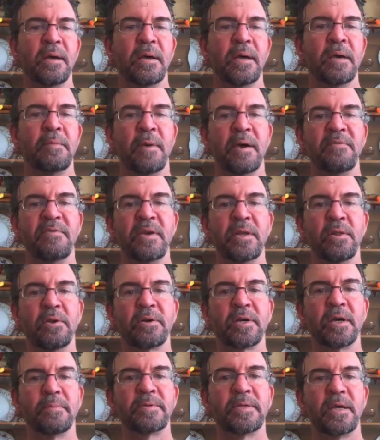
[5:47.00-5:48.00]
in my
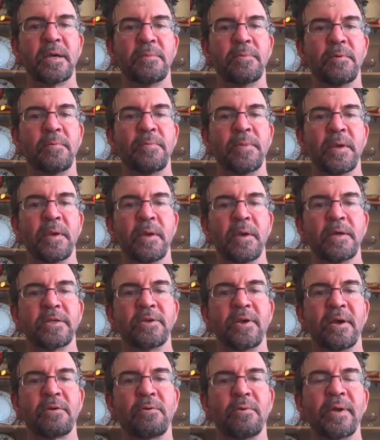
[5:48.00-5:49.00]
VLOOKUP table.
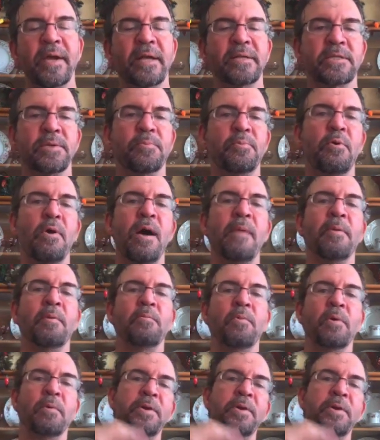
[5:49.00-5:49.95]
So that creates a problem where